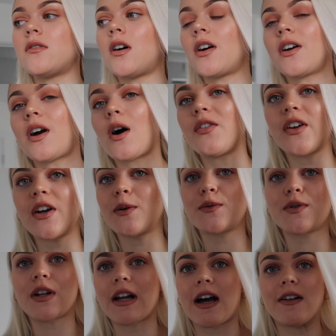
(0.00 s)
I think I'm
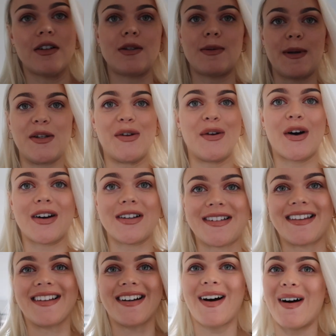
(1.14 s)
just going to have to speak to you guys
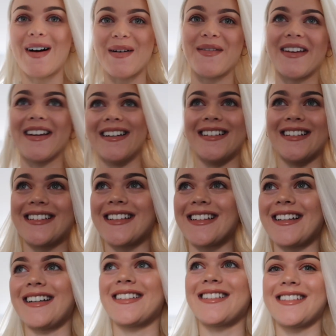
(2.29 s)
in the car because
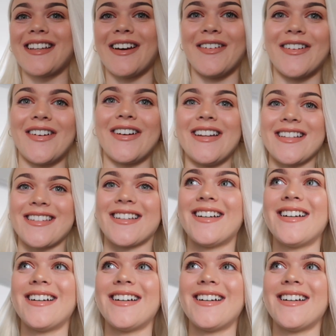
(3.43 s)
that's so annoying, isn't